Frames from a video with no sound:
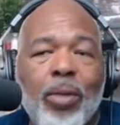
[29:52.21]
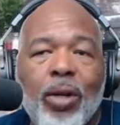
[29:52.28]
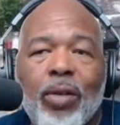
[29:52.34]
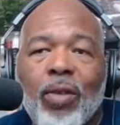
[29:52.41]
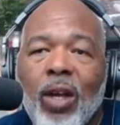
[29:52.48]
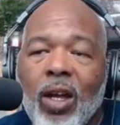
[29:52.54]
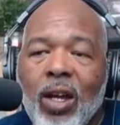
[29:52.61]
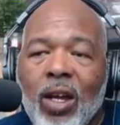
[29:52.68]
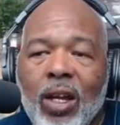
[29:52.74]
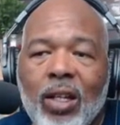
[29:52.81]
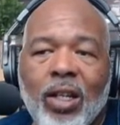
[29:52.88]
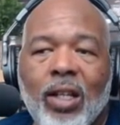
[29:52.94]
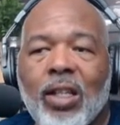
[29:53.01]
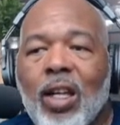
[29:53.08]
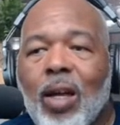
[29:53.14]
But if
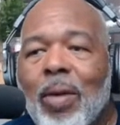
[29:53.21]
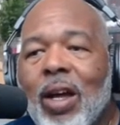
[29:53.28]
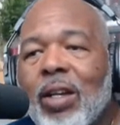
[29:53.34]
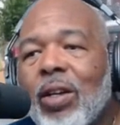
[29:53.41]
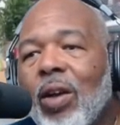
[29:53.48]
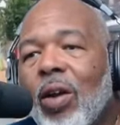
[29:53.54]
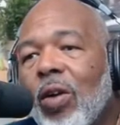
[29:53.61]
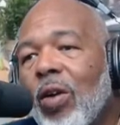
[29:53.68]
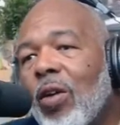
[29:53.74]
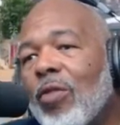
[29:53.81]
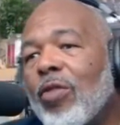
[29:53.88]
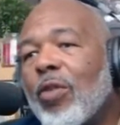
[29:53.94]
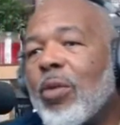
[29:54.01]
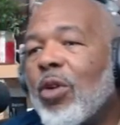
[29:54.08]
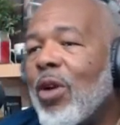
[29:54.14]
the club hadn't heard
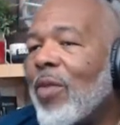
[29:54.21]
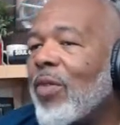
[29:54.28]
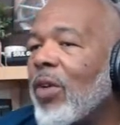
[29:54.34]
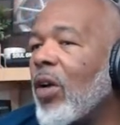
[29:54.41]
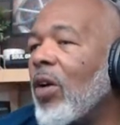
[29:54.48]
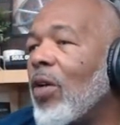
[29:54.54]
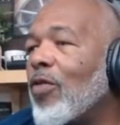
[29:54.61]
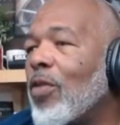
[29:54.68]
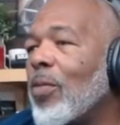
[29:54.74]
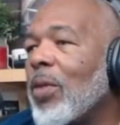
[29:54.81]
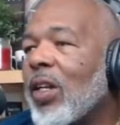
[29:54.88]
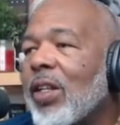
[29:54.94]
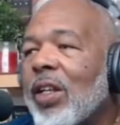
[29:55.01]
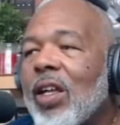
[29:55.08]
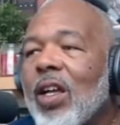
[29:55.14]
from you, haven't heard from the
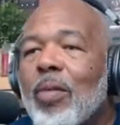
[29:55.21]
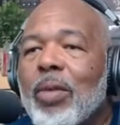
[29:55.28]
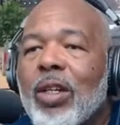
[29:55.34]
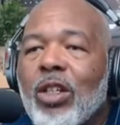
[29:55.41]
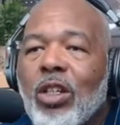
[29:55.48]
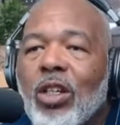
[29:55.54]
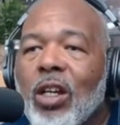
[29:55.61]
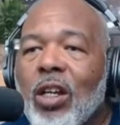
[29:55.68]
club in